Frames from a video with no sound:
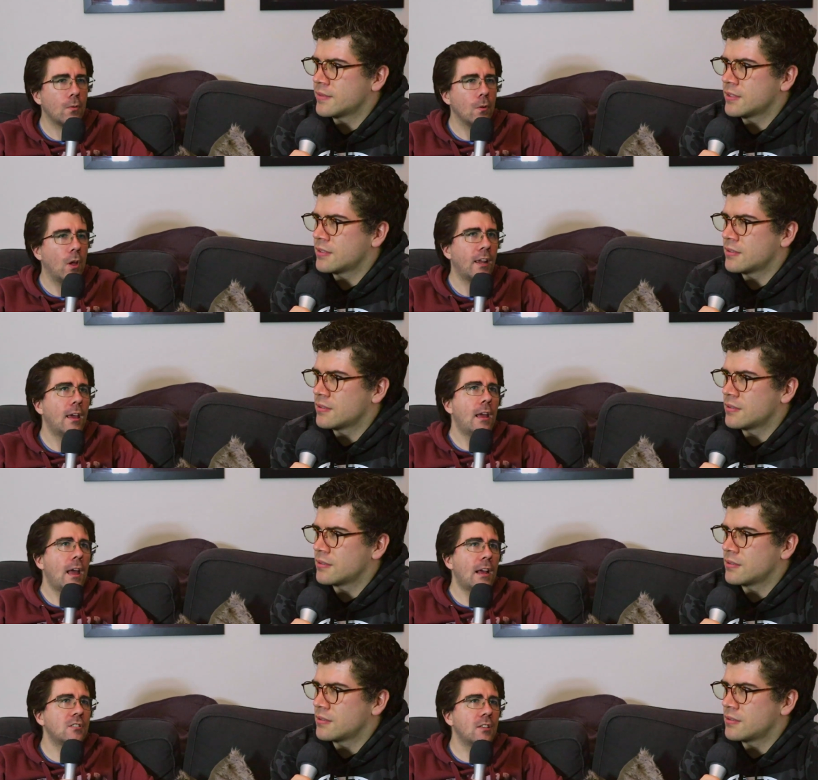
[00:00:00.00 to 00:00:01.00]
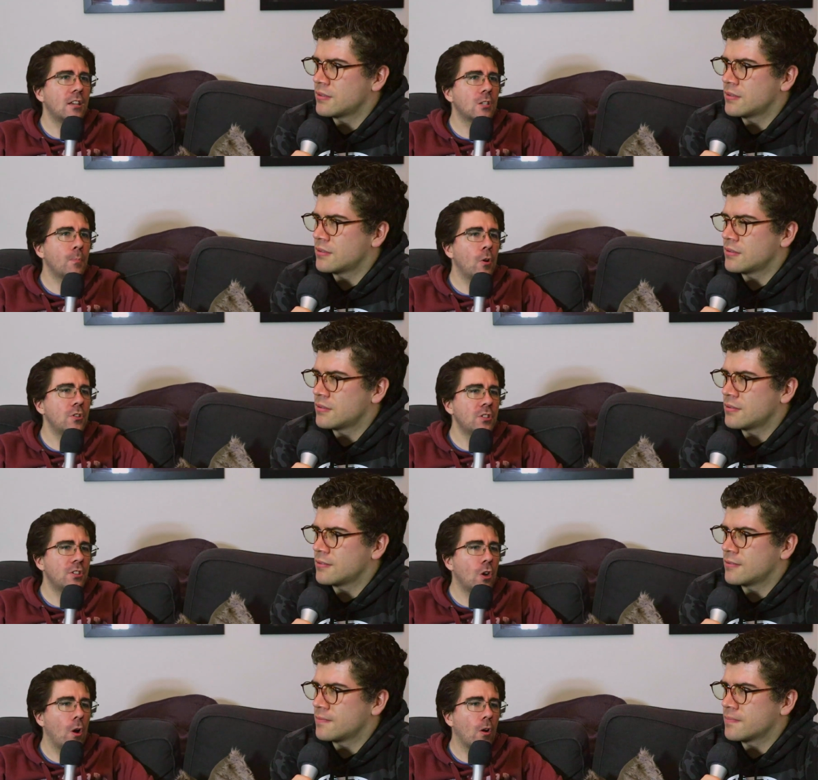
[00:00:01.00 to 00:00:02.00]
Speaker 1: Like as the explosions are going
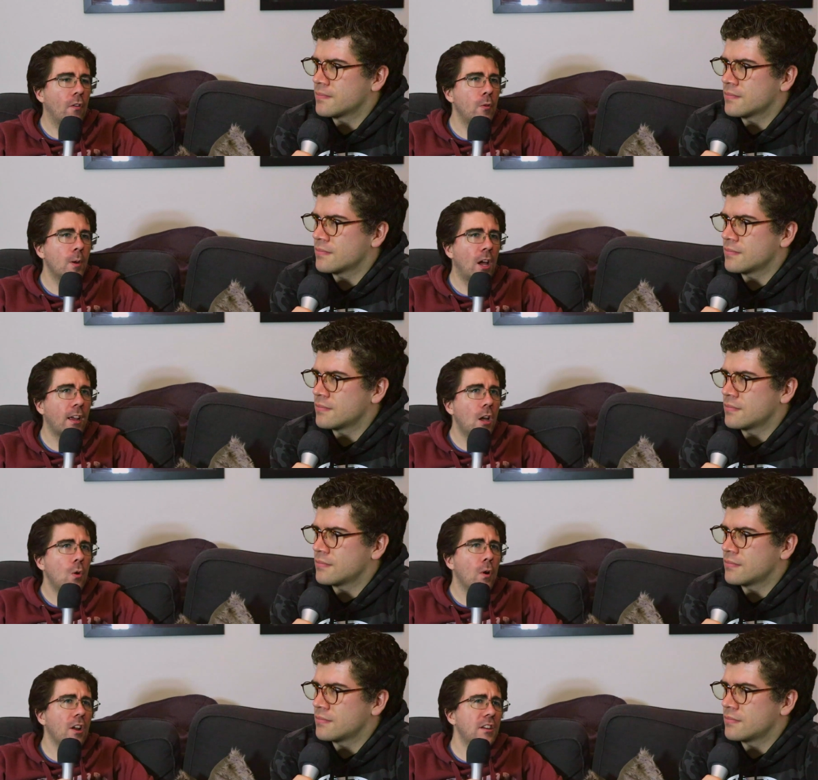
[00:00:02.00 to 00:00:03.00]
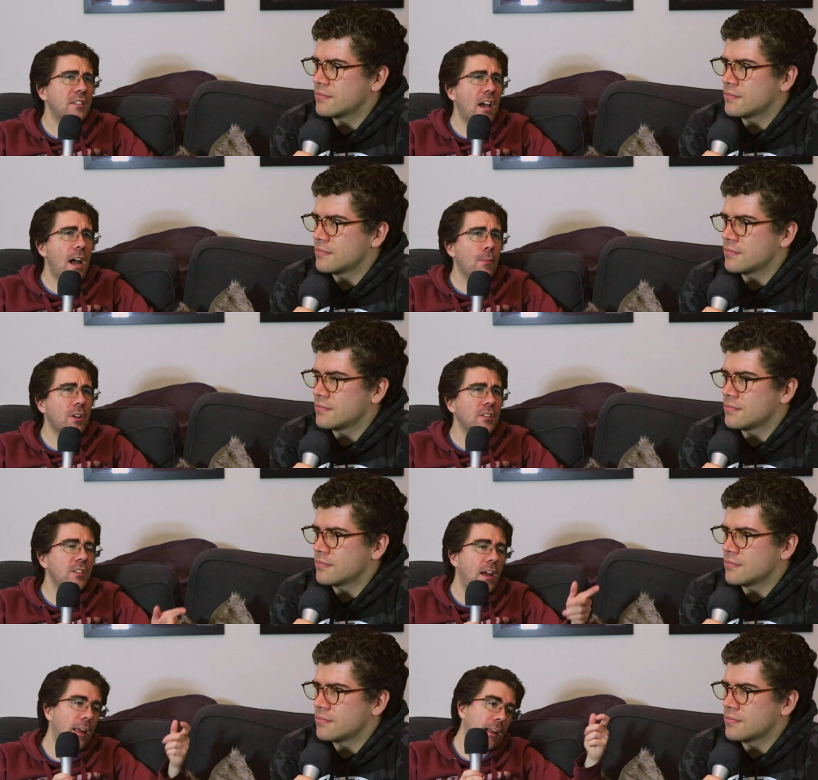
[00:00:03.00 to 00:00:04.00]
off, people are like, "We're gonna die! We're gonna die!"
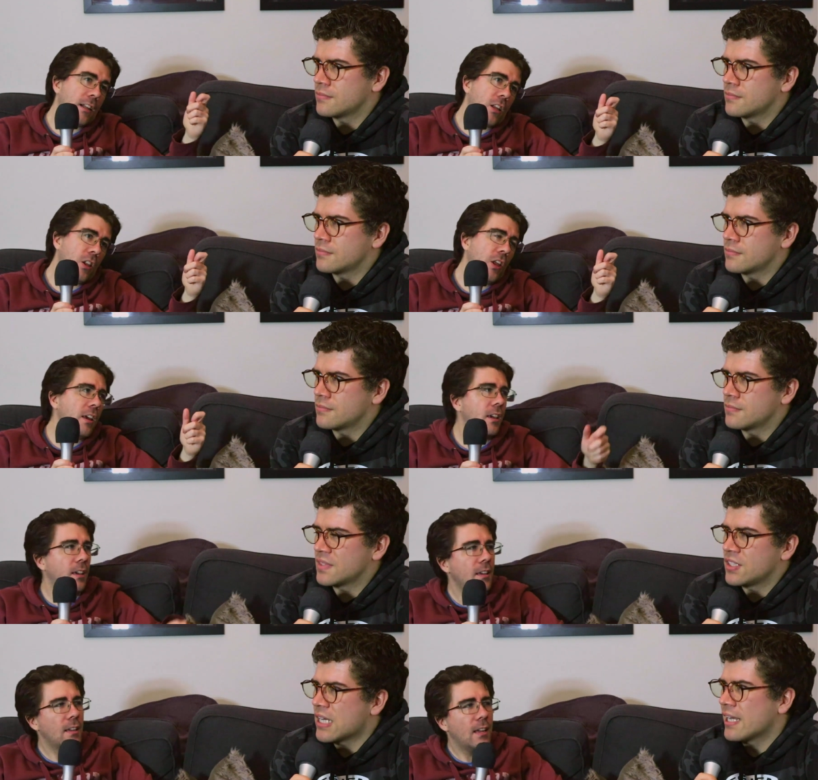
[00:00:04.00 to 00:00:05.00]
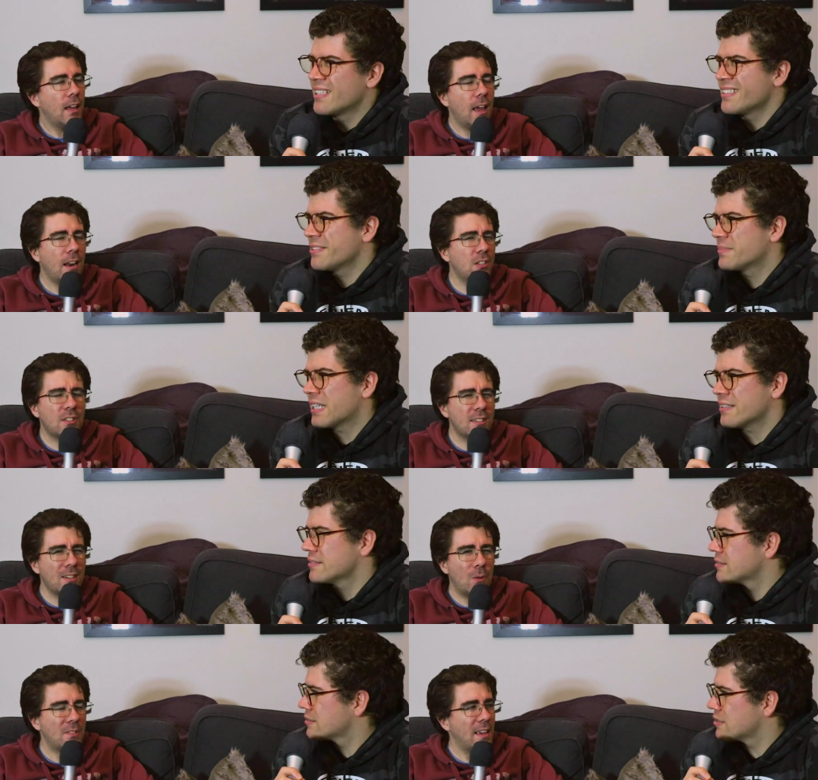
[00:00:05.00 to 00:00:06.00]
Click. And, um, and it's just
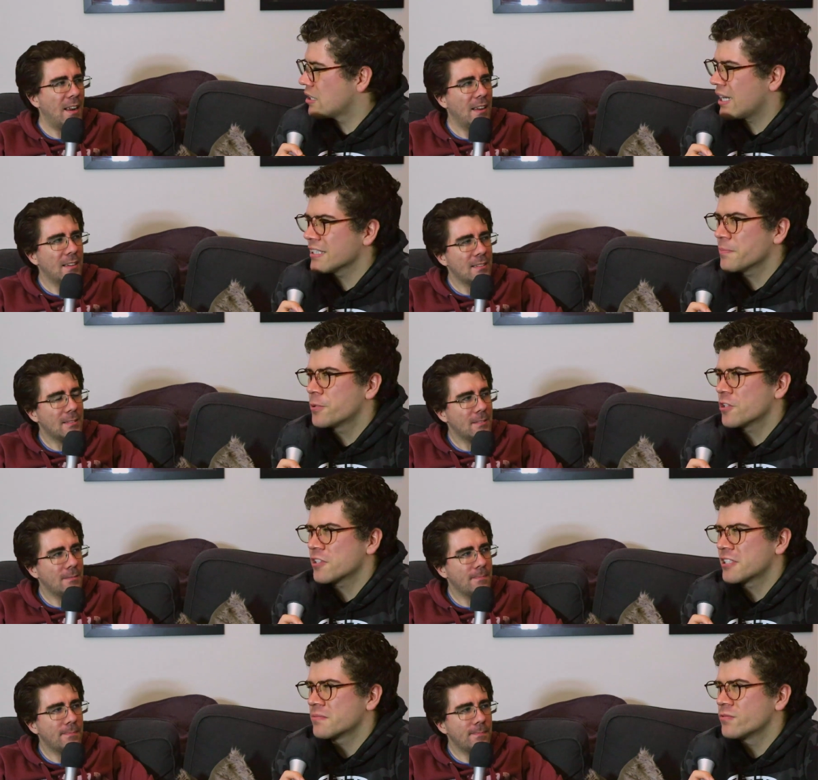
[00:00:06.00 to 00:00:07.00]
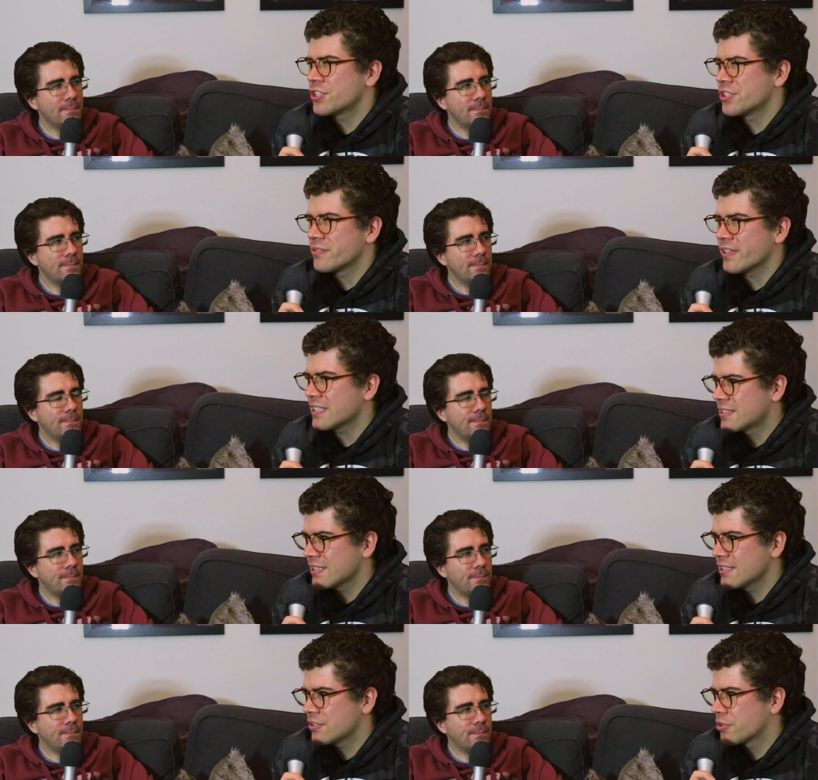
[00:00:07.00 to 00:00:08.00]
irritating.
Speaker 2: Either put on some rich investors
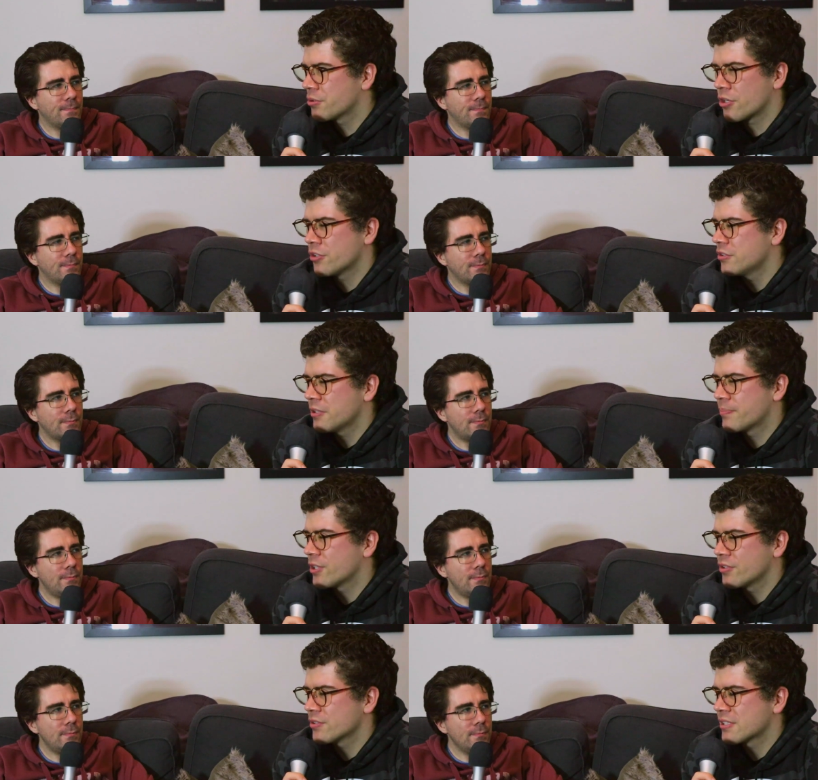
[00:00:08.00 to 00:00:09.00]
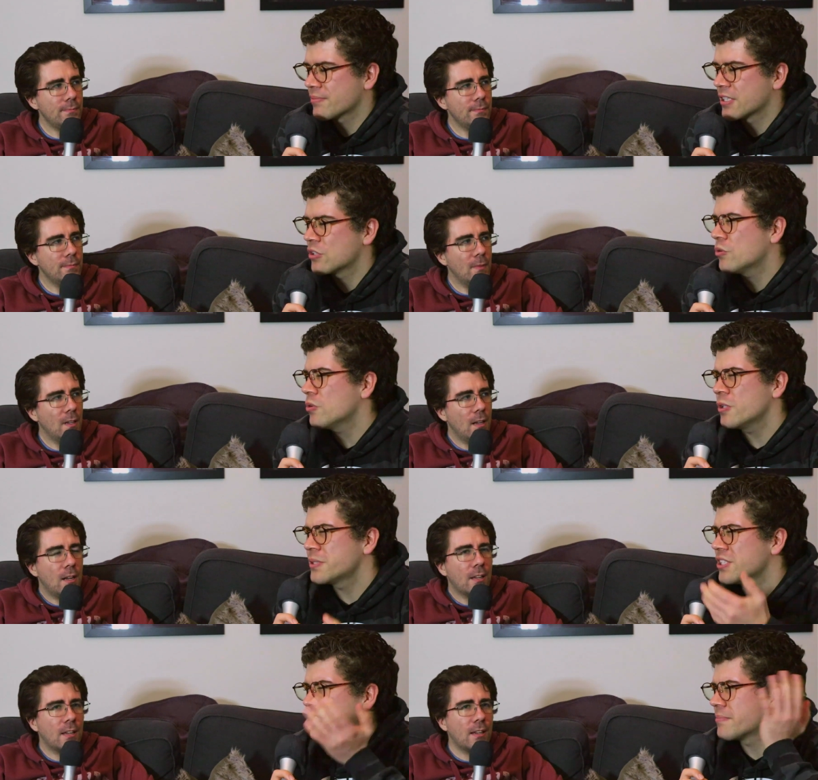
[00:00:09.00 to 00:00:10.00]
who own the boat or something, or just
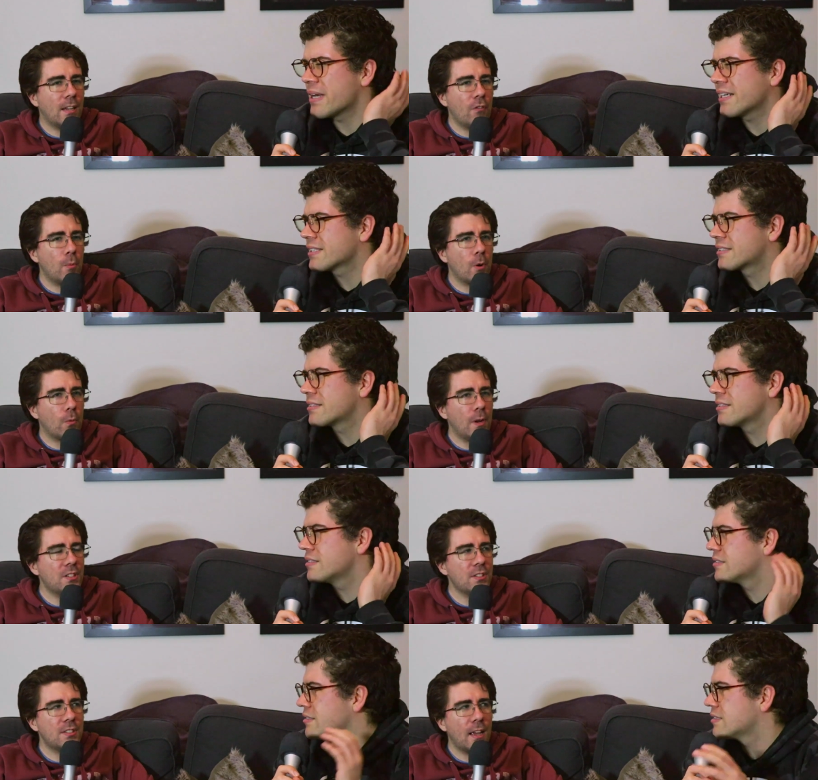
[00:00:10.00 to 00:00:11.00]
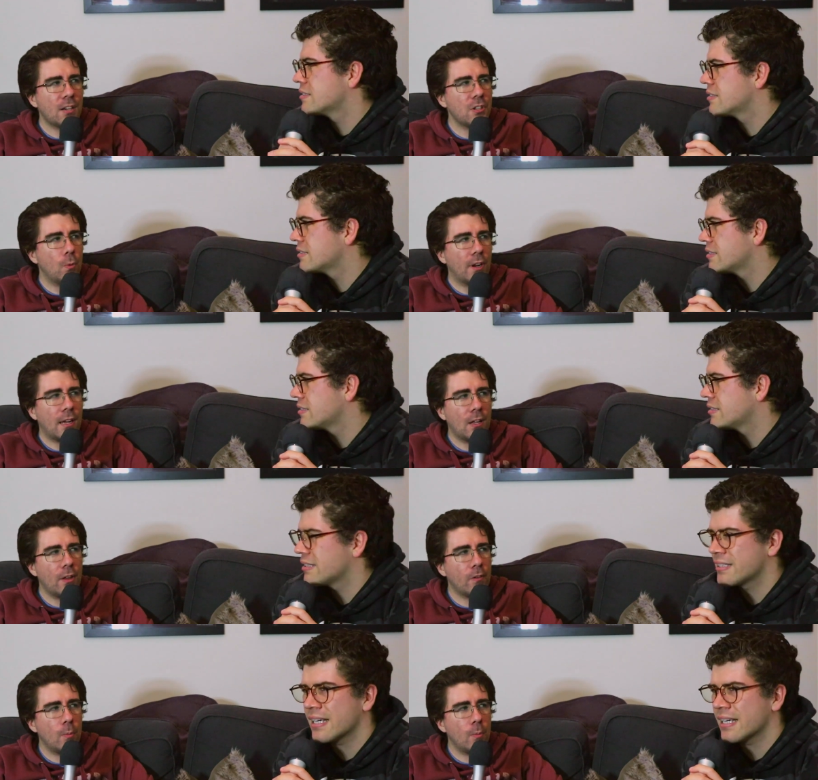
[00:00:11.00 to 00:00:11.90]
make give it...
Speaker 1: them a reason to actually want to kill everybody.